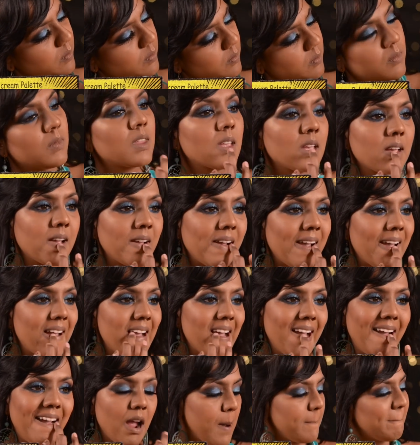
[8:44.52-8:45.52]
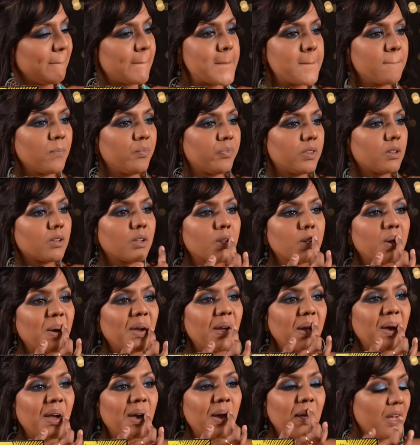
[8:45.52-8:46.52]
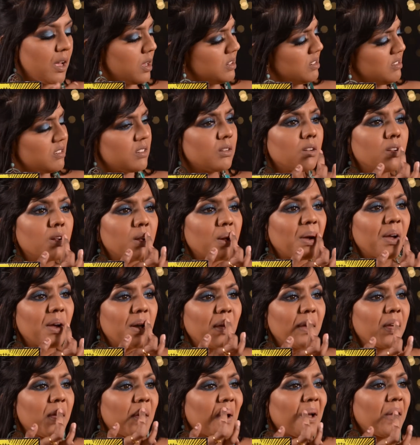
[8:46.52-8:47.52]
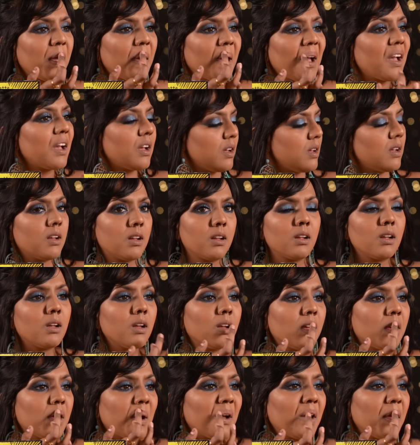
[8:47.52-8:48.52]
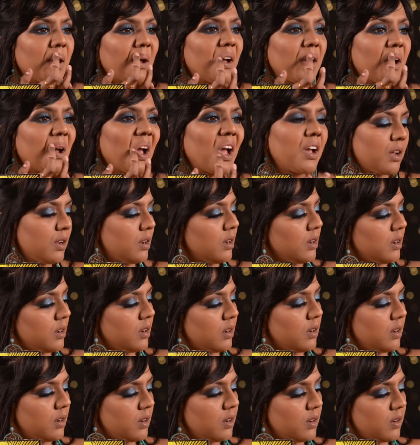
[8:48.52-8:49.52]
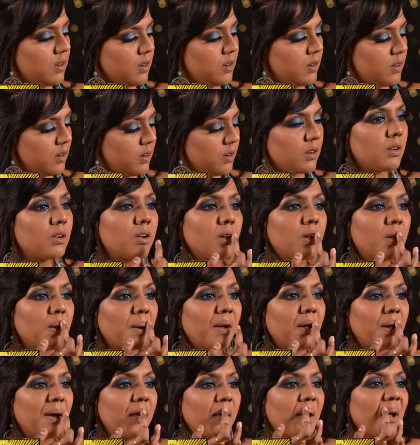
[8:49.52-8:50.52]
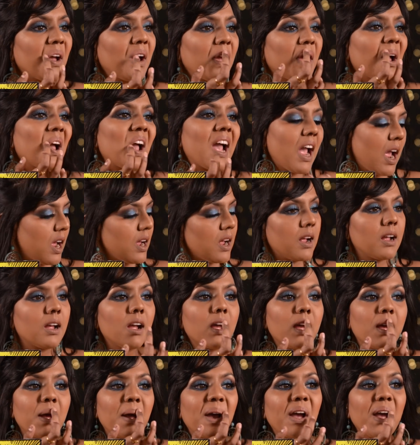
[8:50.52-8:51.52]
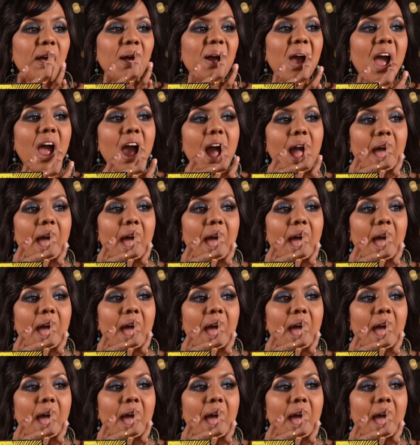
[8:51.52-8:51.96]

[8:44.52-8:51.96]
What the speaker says: liner and then going ahead and adding a combination of browns from the lip cream palette that I showed you guys.